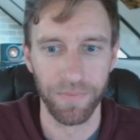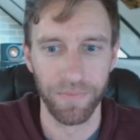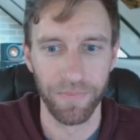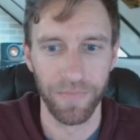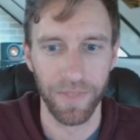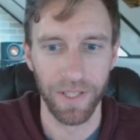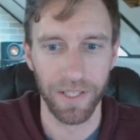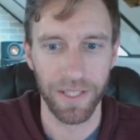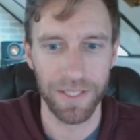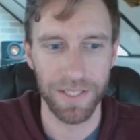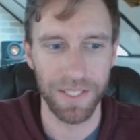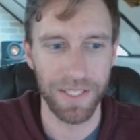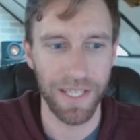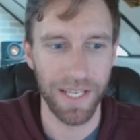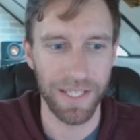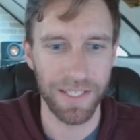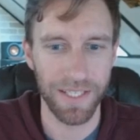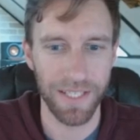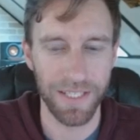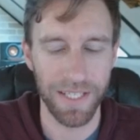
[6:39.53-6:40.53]
Unless he
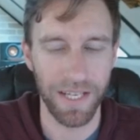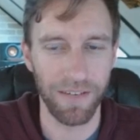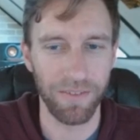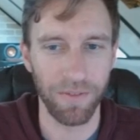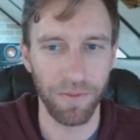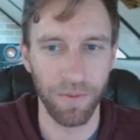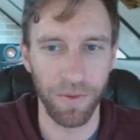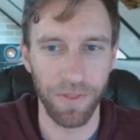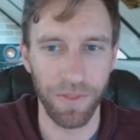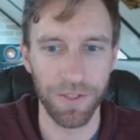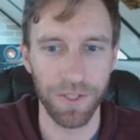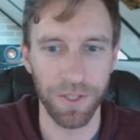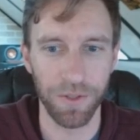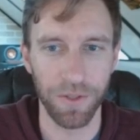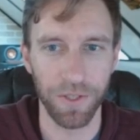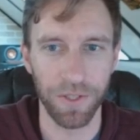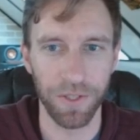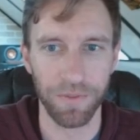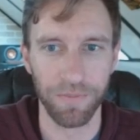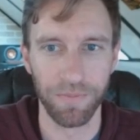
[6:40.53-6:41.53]
takes this out with the
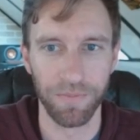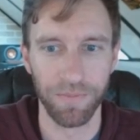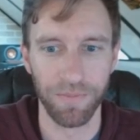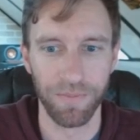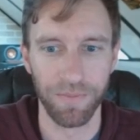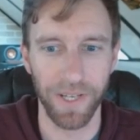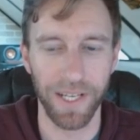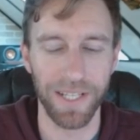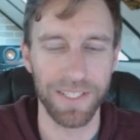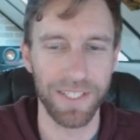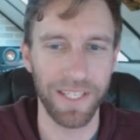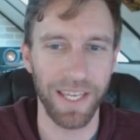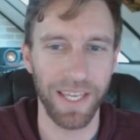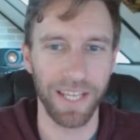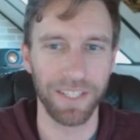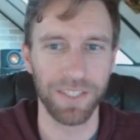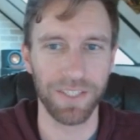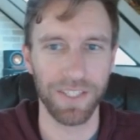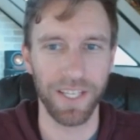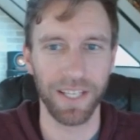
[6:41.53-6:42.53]
Joker. I guess he
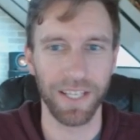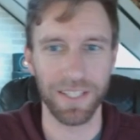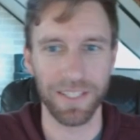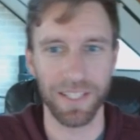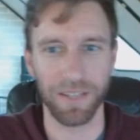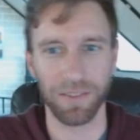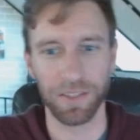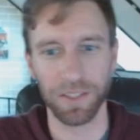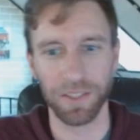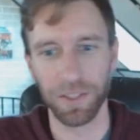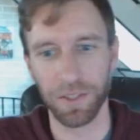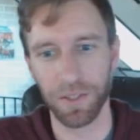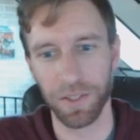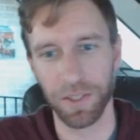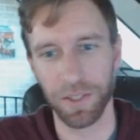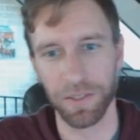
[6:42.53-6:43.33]
can just take this out with the Joker.